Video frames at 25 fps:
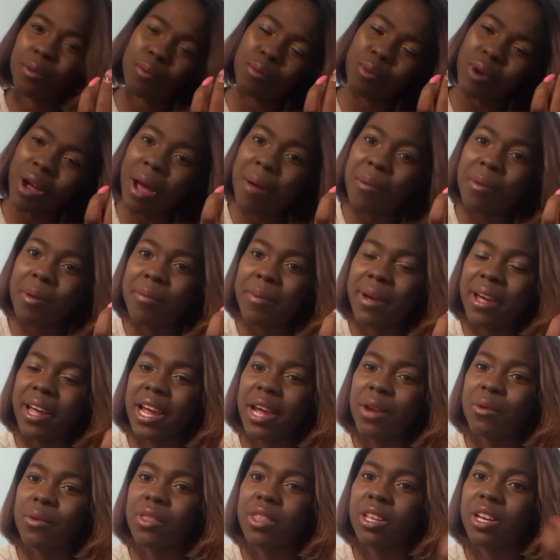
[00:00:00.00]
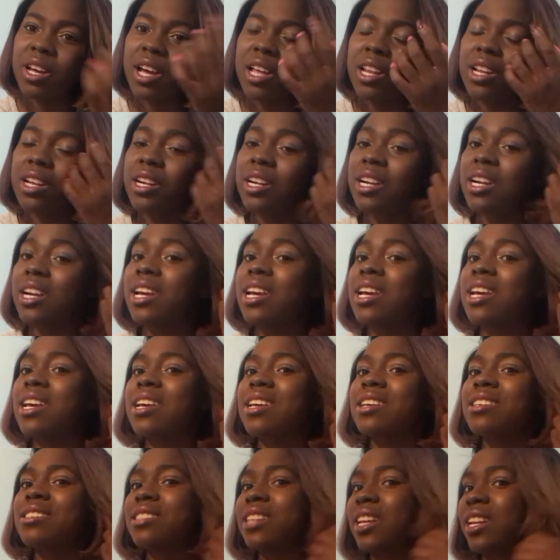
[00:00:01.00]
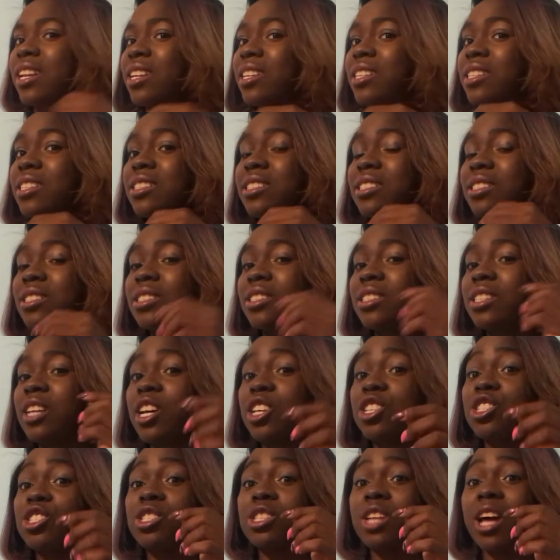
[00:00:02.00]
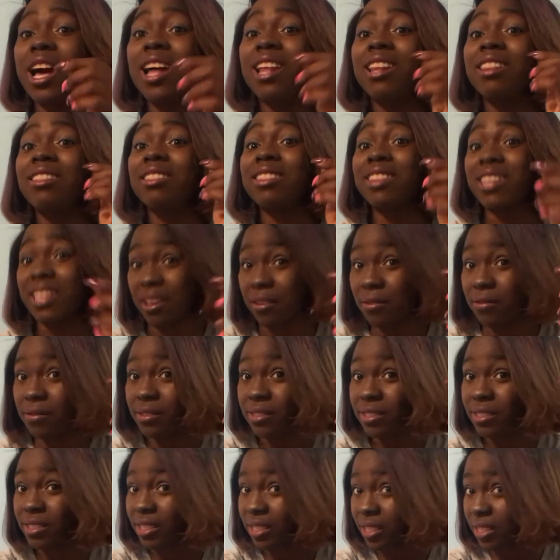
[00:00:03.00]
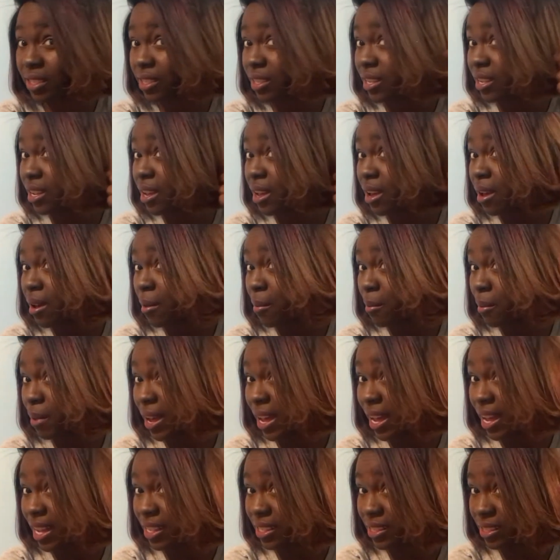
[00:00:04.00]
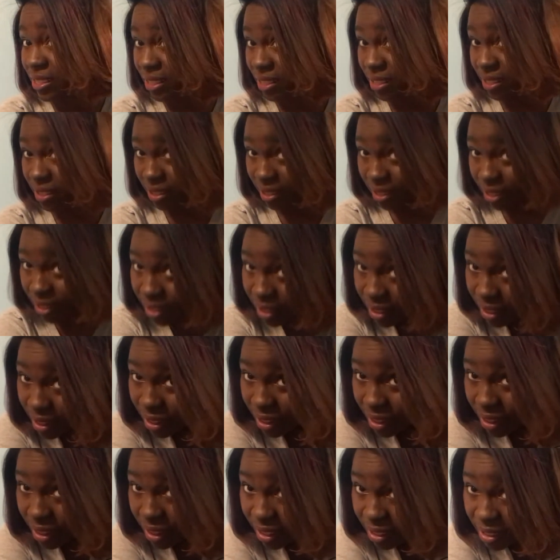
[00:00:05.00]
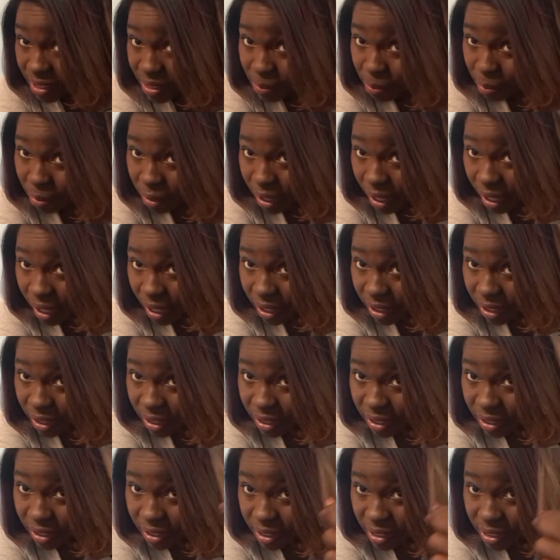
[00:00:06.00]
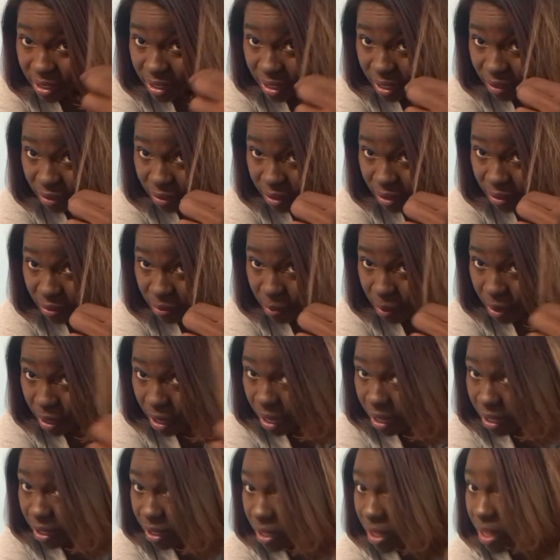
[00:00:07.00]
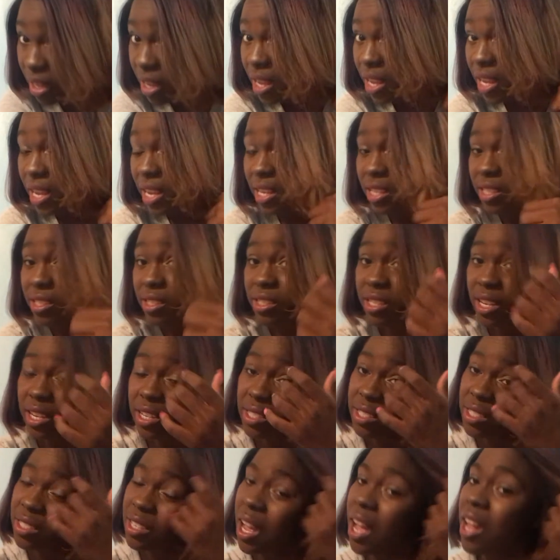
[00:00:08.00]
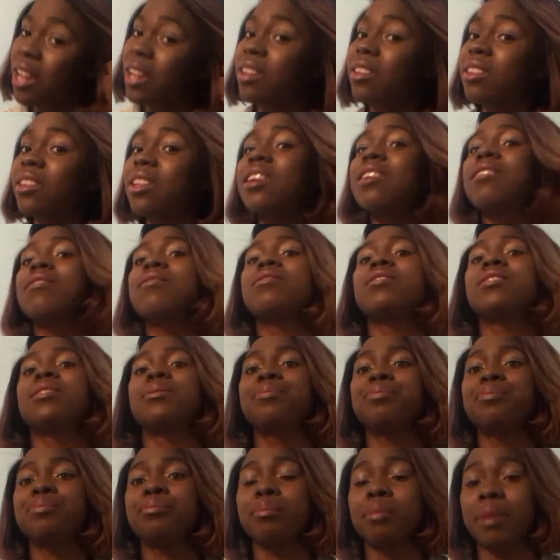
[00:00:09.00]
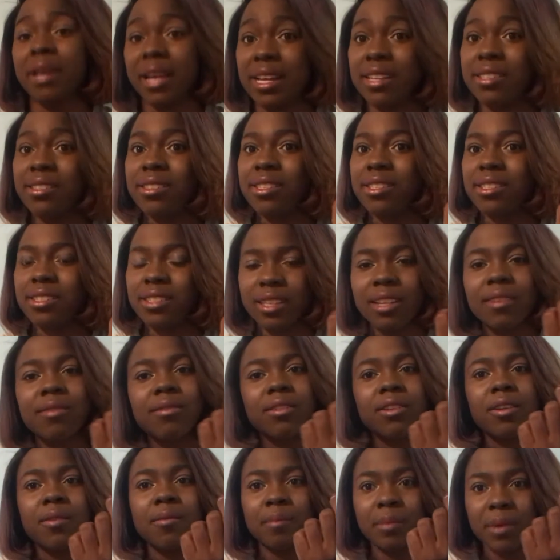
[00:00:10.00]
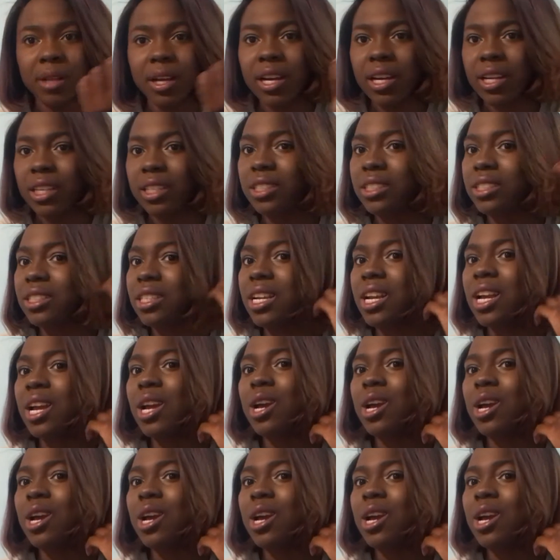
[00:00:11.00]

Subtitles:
problem I had with the color, is that it does not lift past this level of blonde. It does not lift past this level of blonde.